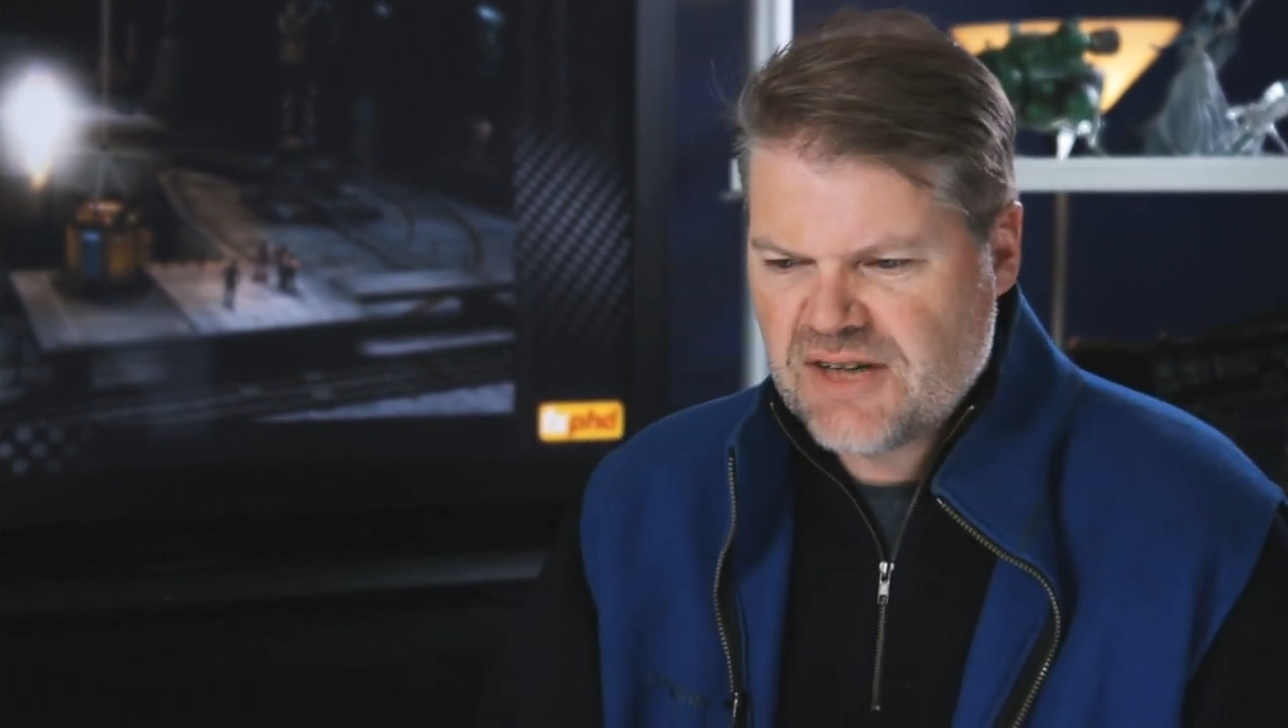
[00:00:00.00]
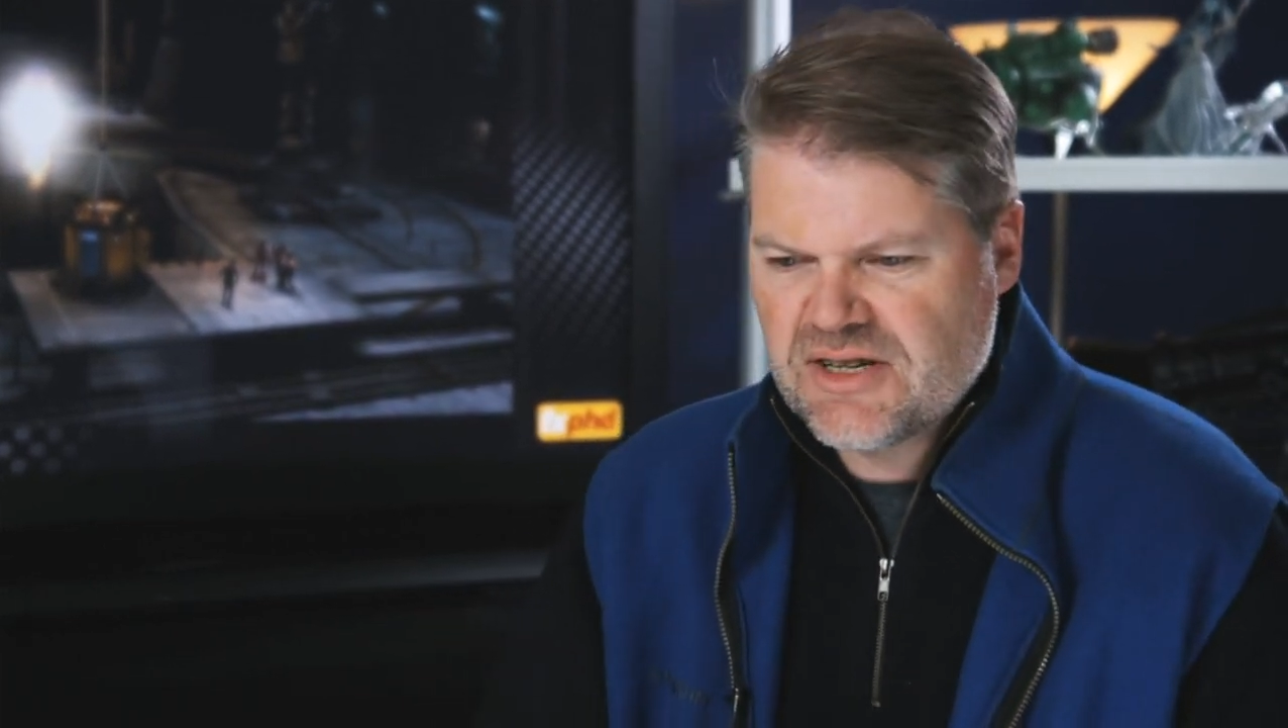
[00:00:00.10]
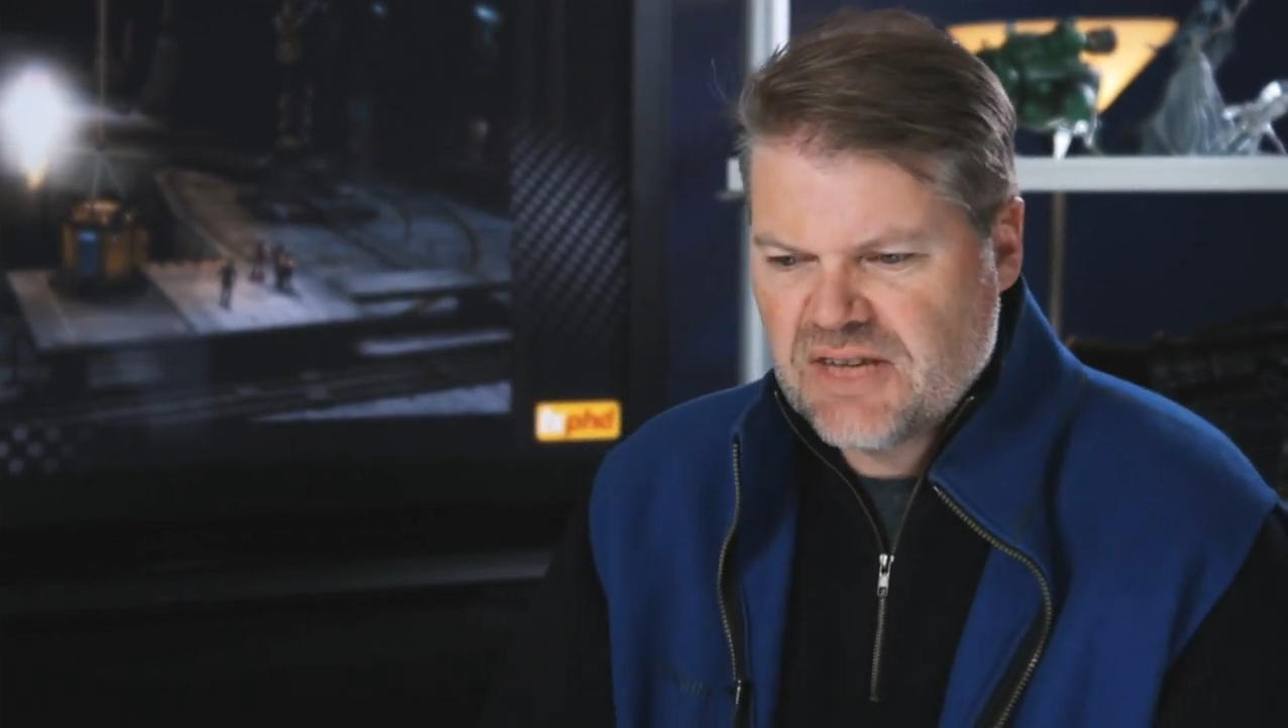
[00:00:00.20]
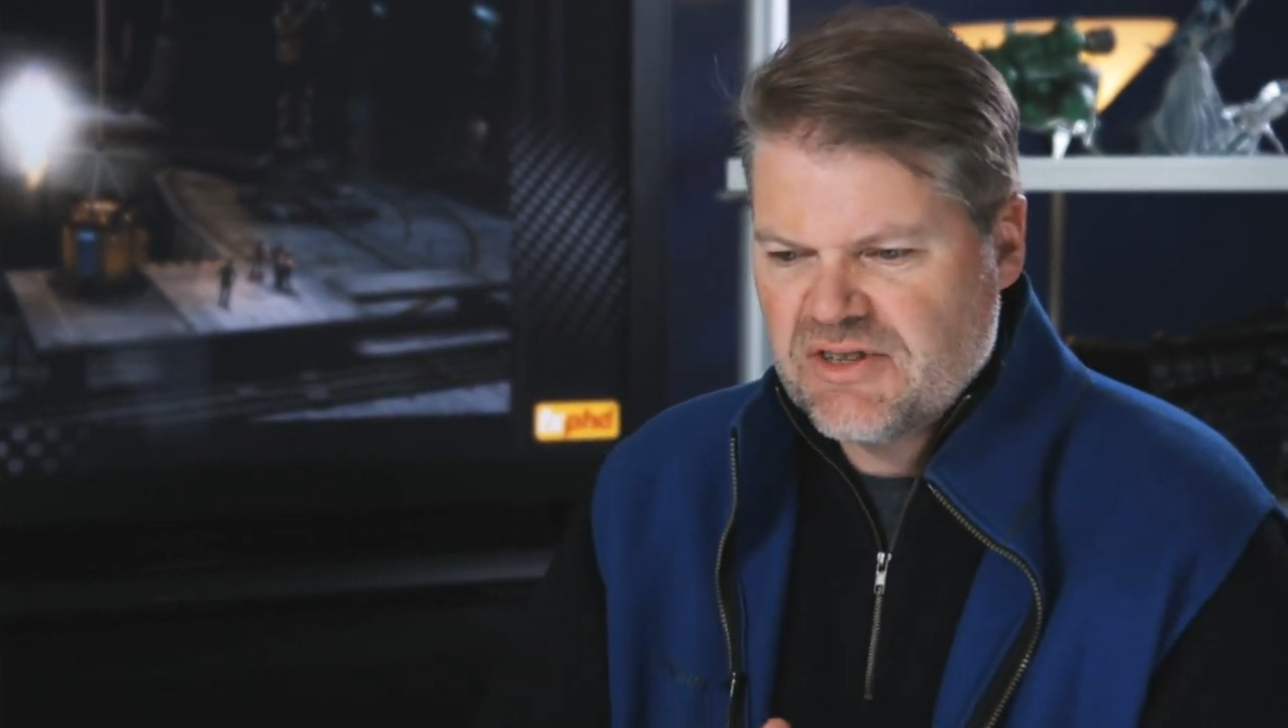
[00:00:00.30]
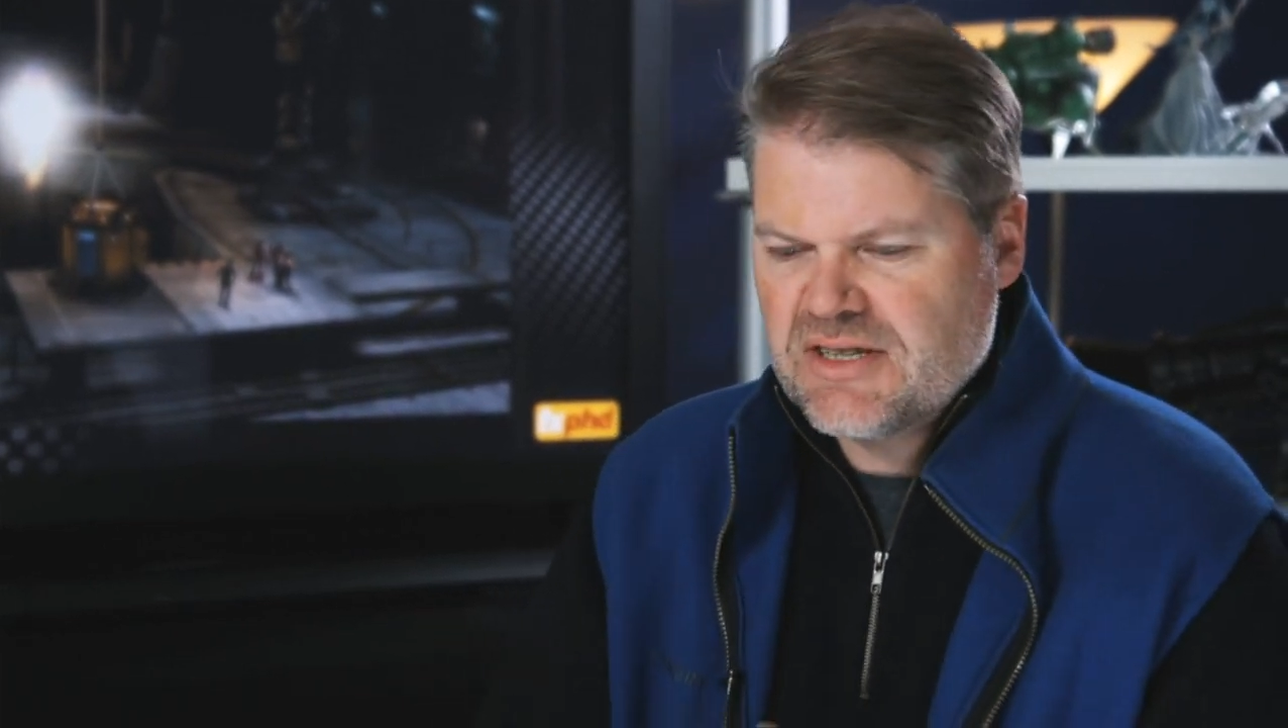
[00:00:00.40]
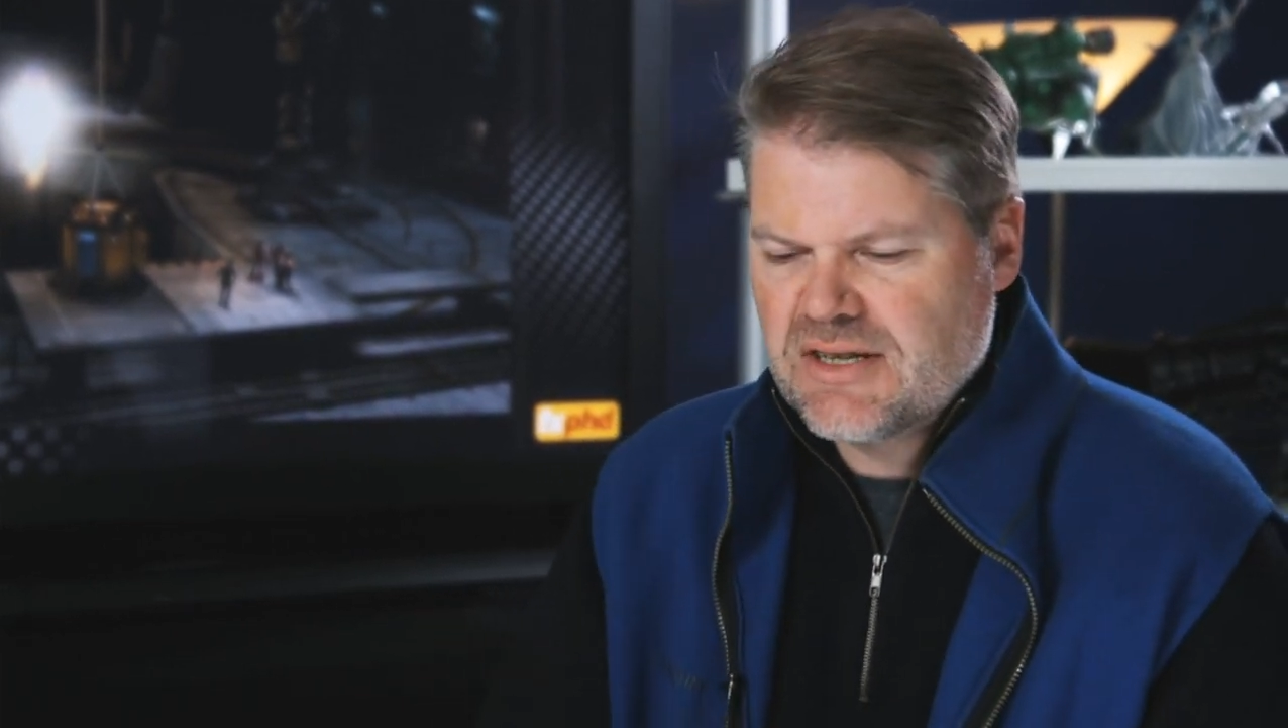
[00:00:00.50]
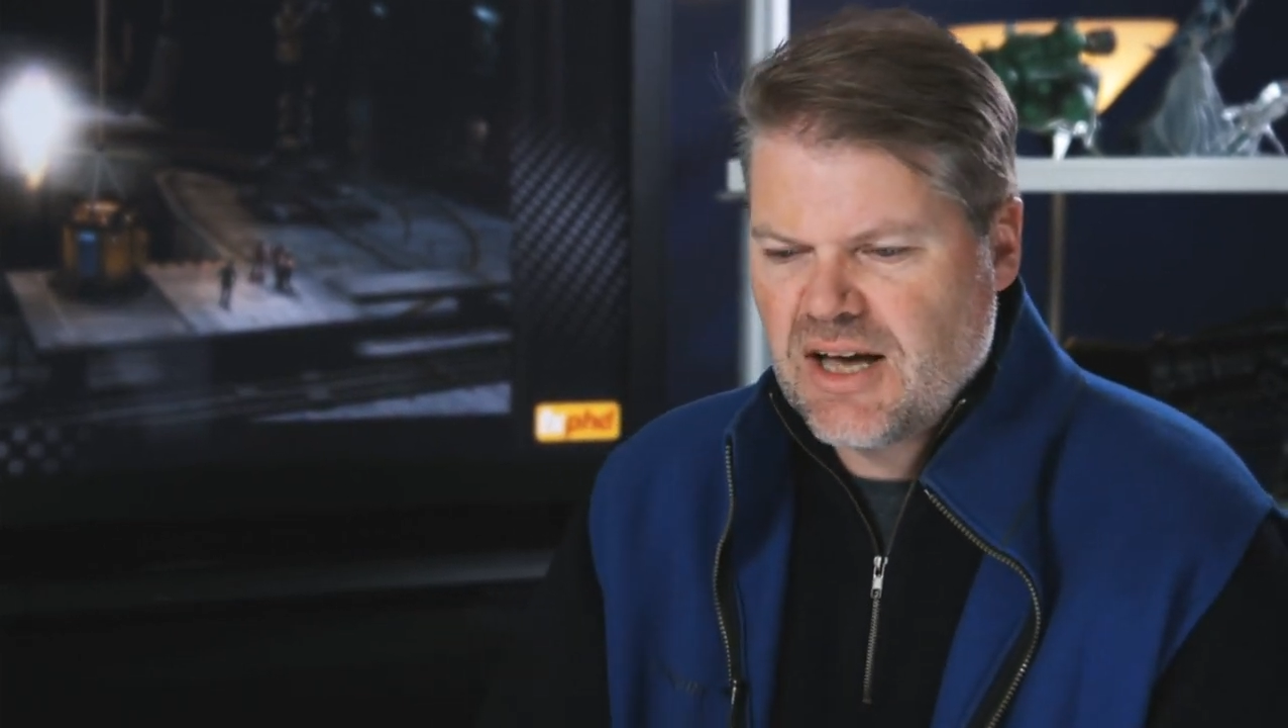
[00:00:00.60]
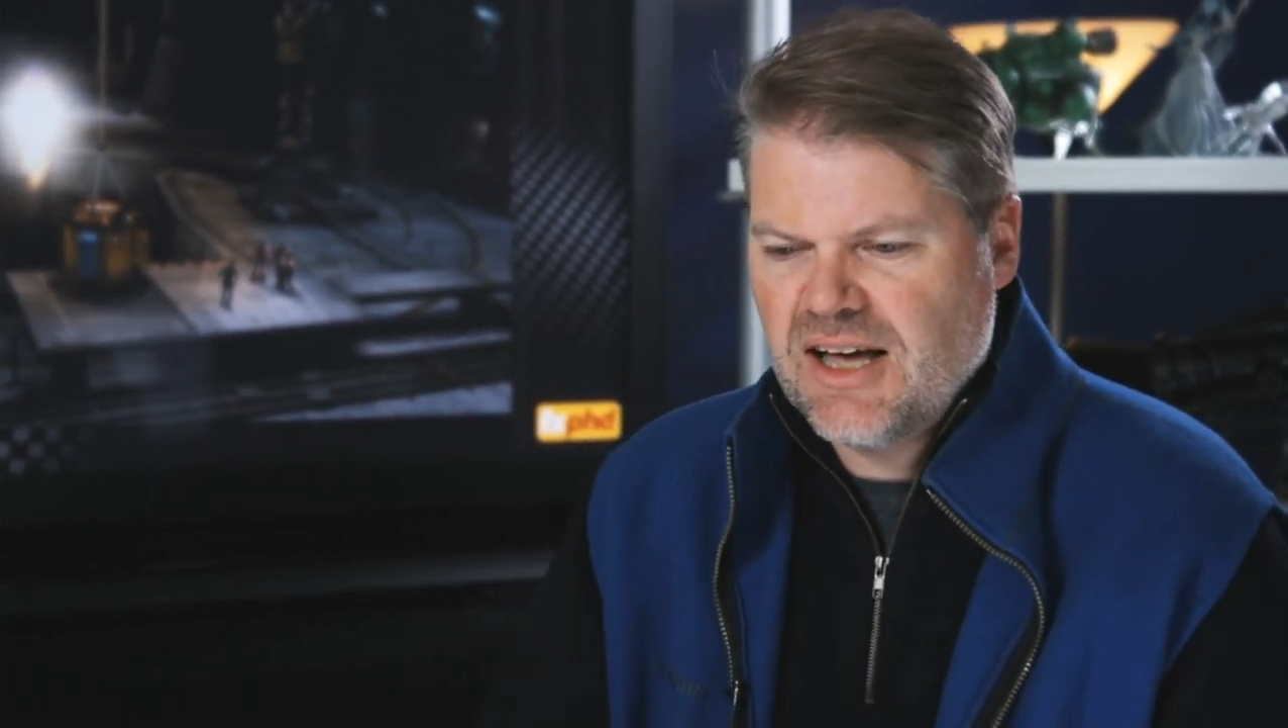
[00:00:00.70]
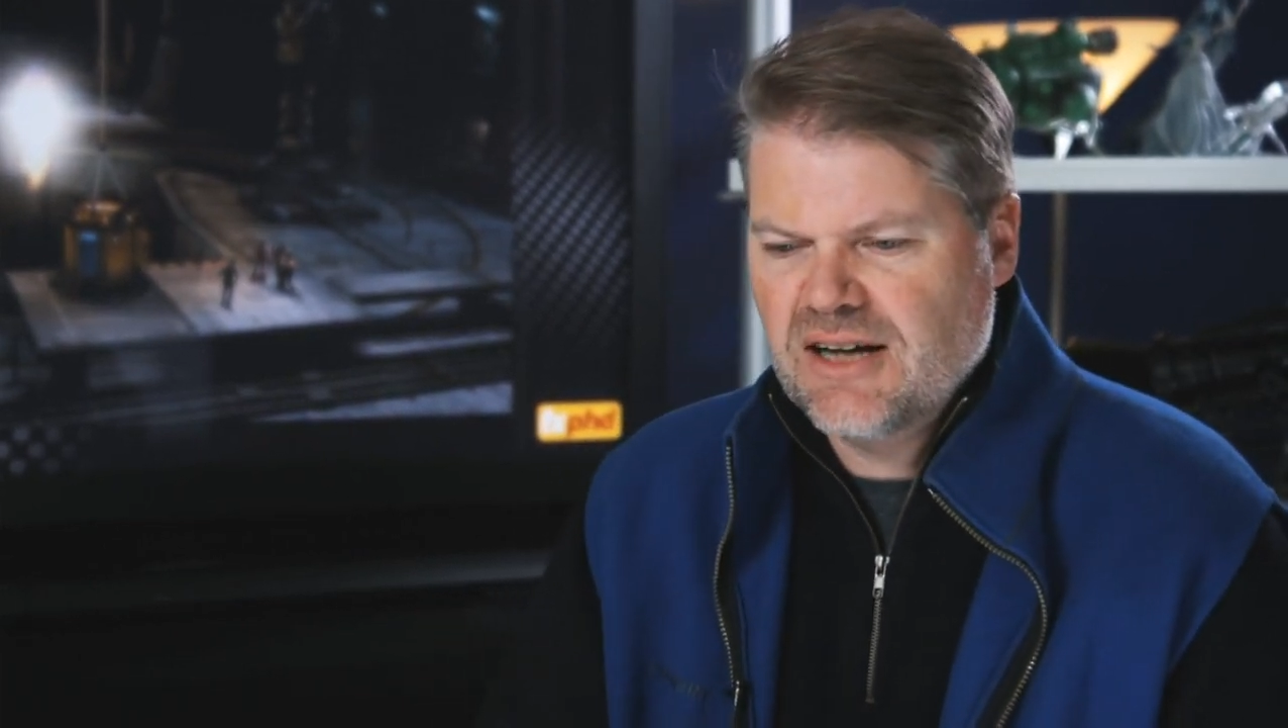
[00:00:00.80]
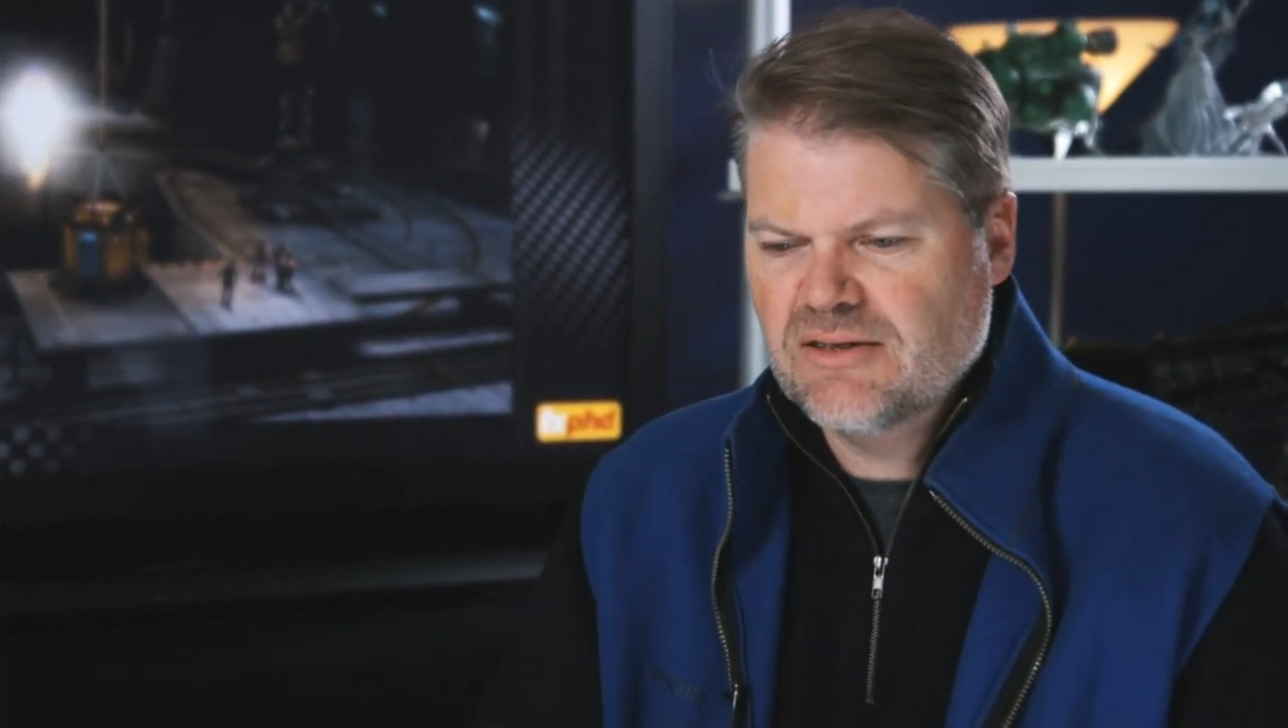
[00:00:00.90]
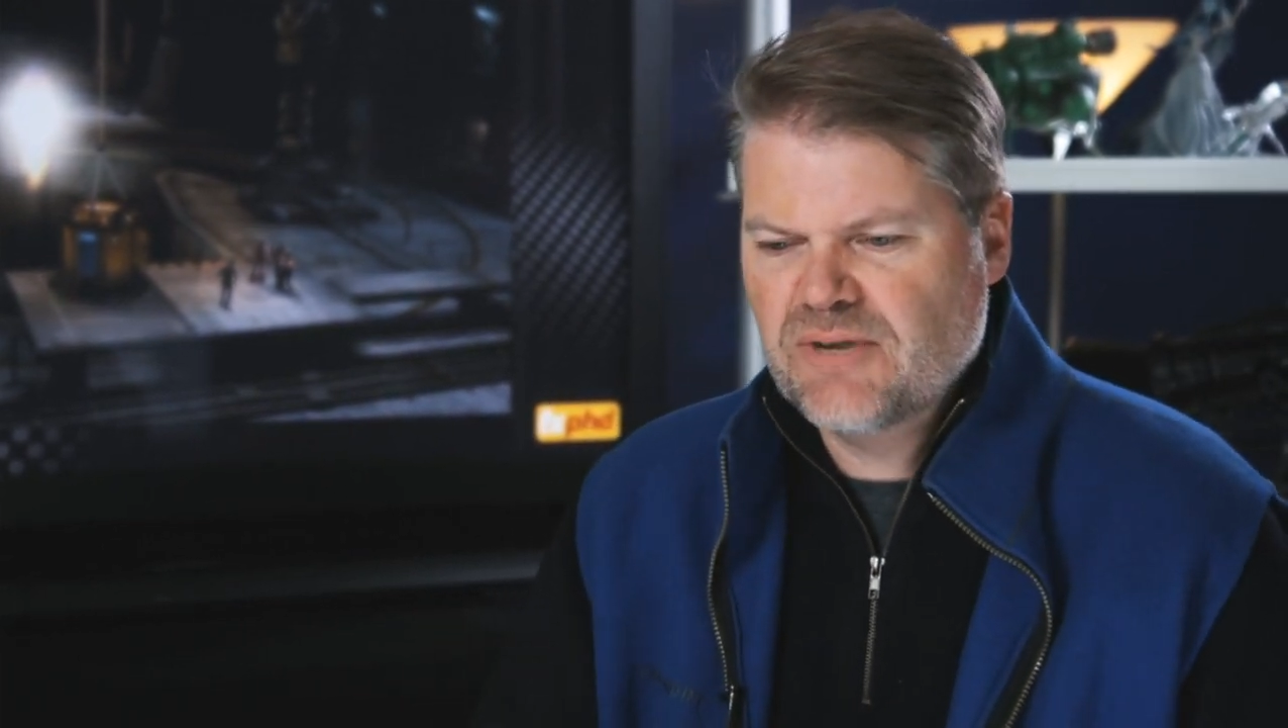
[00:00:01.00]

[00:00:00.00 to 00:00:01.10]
to give it scale,